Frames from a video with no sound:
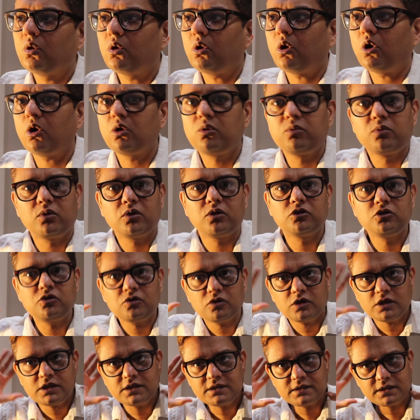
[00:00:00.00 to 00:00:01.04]

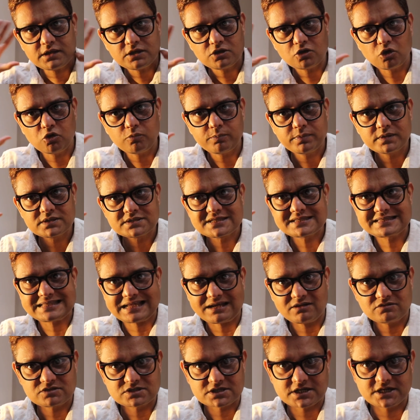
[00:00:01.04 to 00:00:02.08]
it opens the
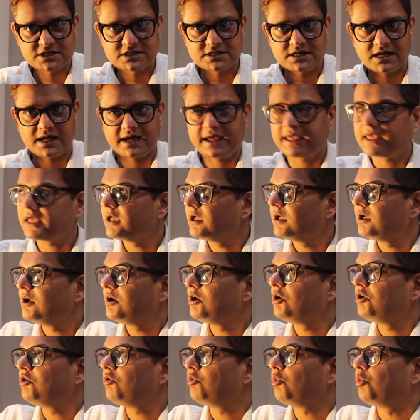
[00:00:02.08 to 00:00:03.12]
soundstage like
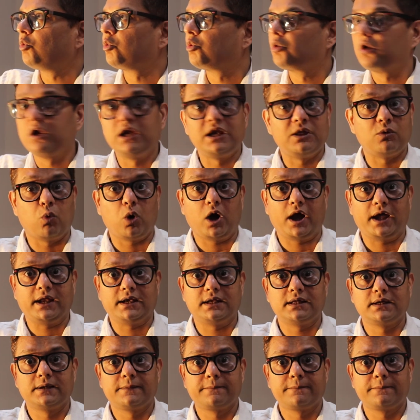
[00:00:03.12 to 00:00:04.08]
really wide.